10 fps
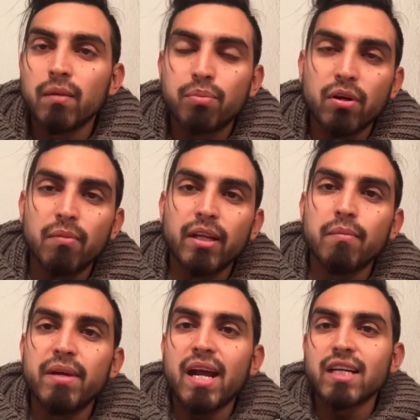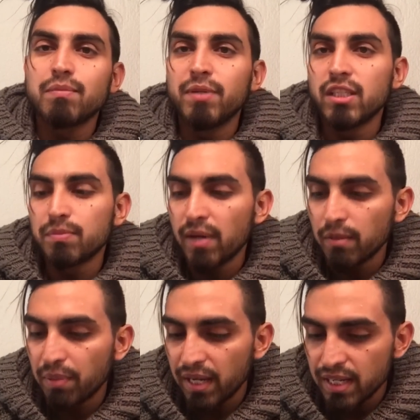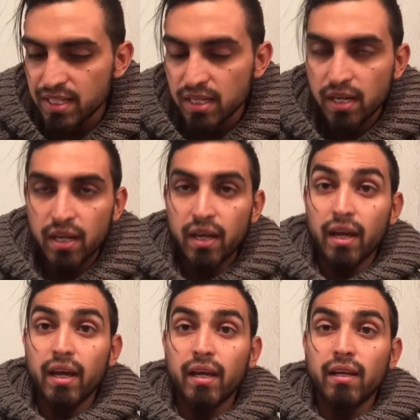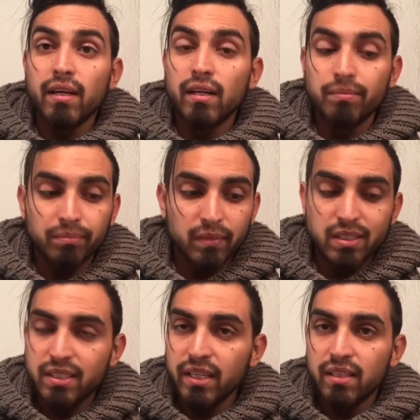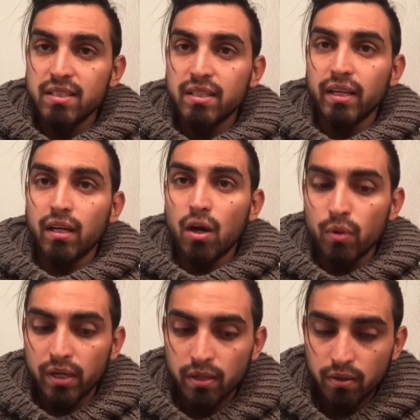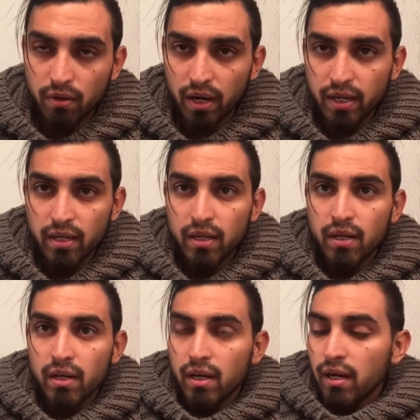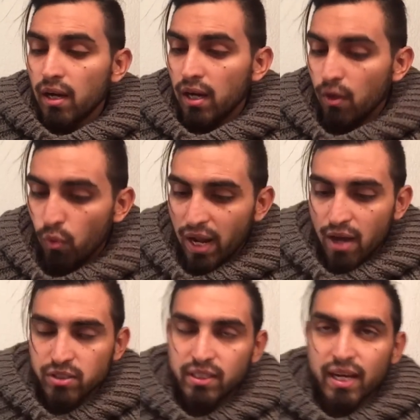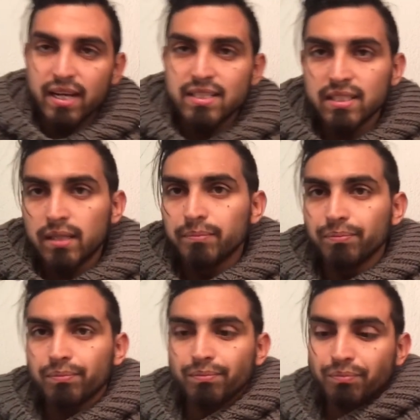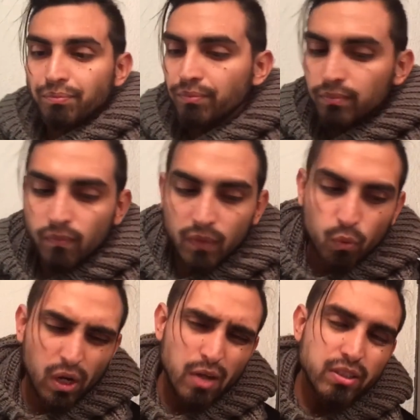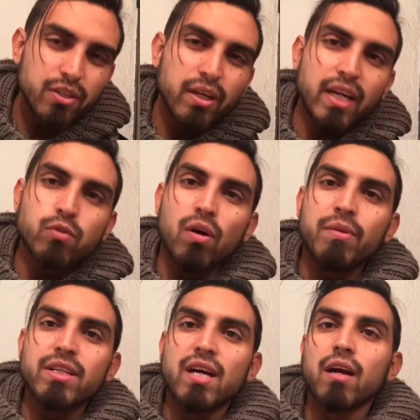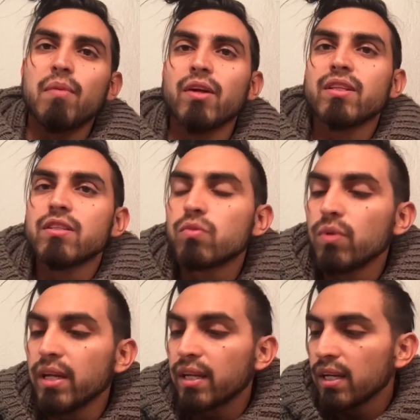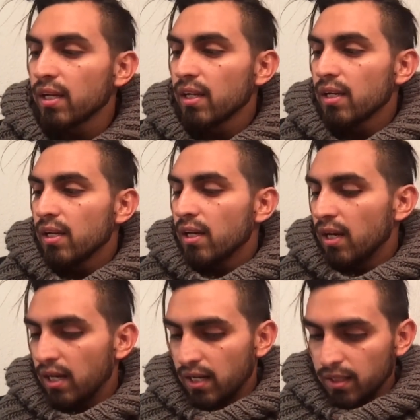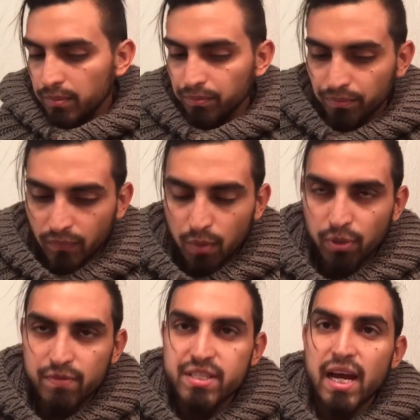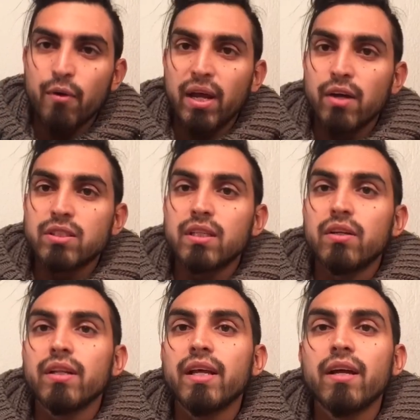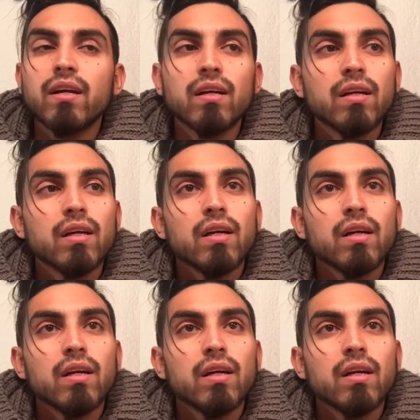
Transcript: Put them on the Minox Beard Spot page, and let's get this thing going, right? What else, guys? What else did you guys want me to talk about this week? A couple of shout outs here and there.